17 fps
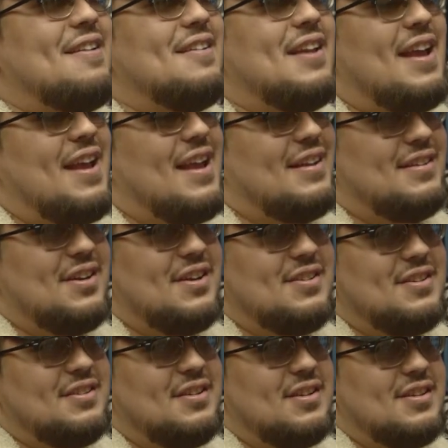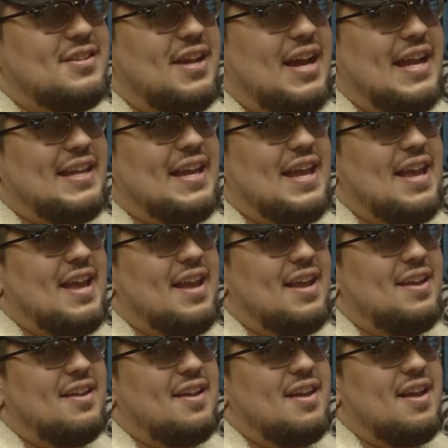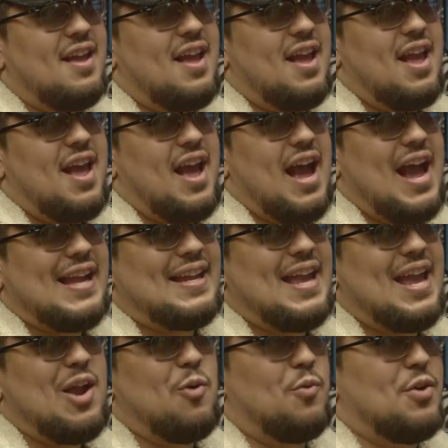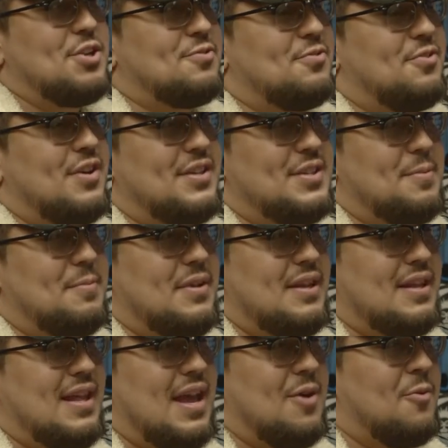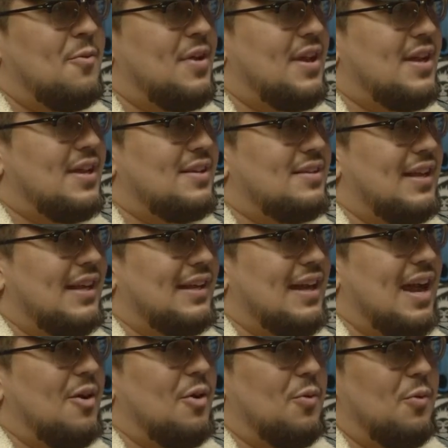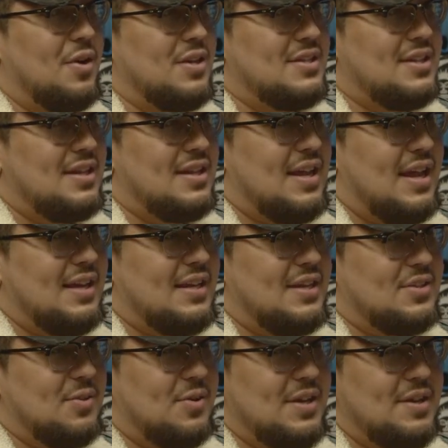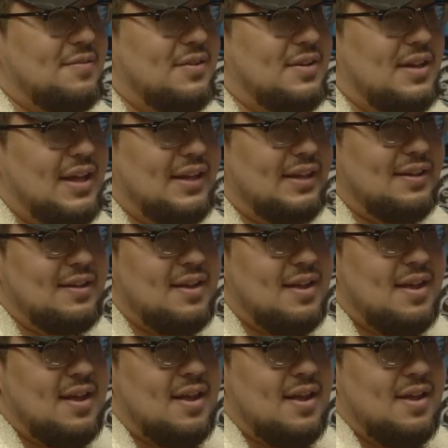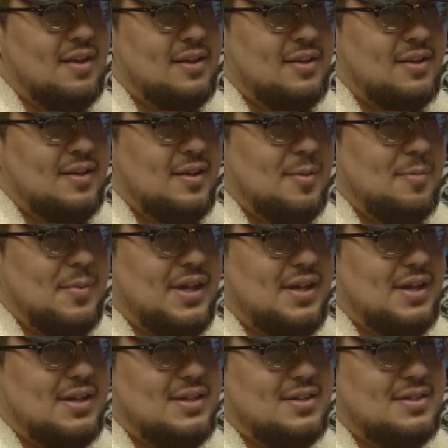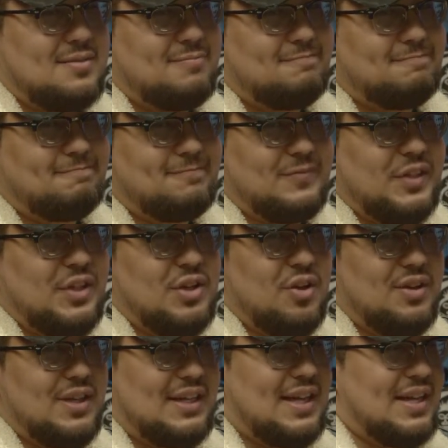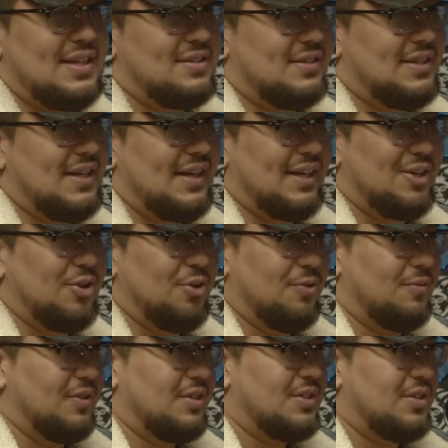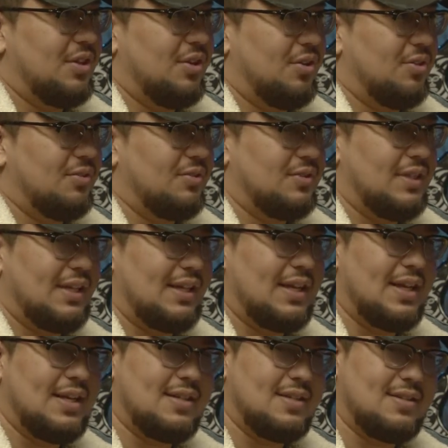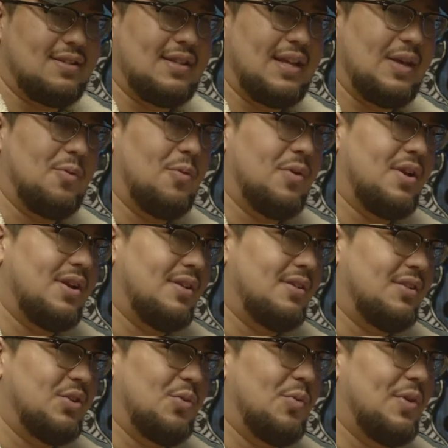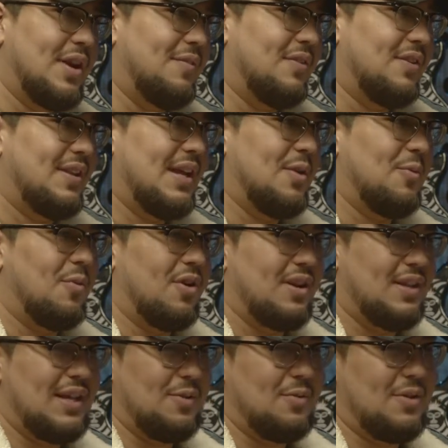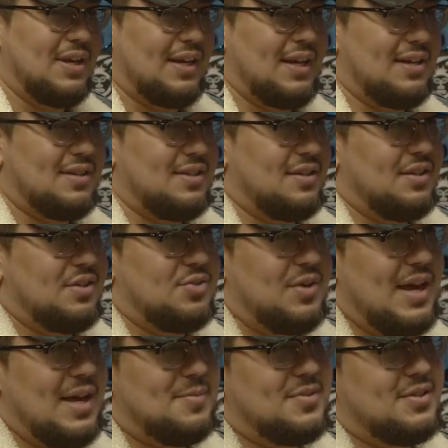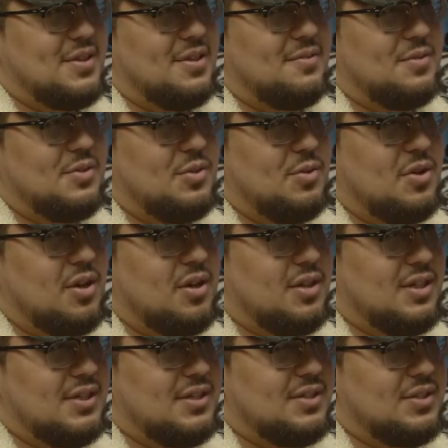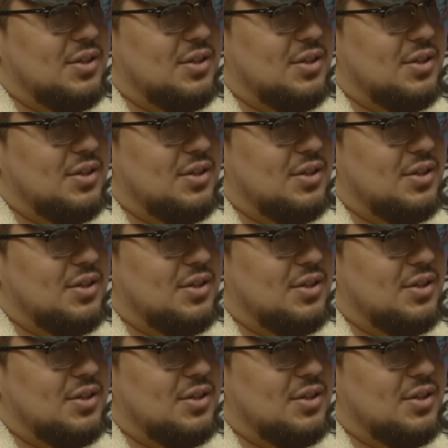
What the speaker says: Yeah, it does. It does. I can't wish for it to be that way, like how it was in the '90s, or even like because you know the kids are taking over. So the kids, they want to do whatever they want. They want to get into the trap stuff and do all this.